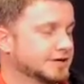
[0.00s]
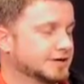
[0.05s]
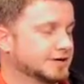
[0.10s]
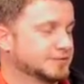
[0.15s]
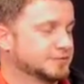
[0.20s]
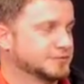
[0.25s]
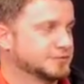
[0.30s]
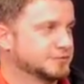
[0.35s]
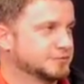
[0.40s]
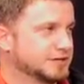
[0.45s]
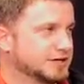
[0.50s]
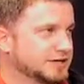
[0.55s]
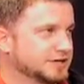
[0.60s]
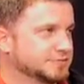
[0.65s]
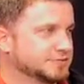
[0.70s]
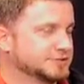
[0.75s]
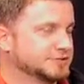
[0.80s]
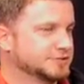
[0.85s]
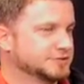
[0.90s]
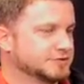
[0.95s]
To be
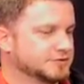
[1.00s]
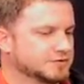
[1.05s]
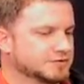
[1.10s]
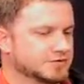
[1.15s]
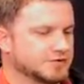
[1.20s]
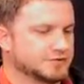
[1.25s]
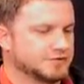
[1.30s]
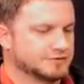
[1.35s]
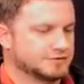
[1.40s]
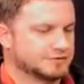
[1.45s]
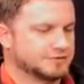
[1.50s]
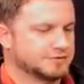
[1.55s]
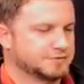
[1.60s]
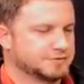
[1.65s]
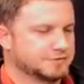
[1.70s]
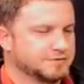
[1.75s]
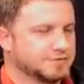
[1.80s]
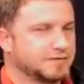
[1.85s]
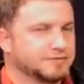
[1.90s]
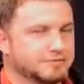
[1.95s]
able to know that,
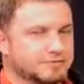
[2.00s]
if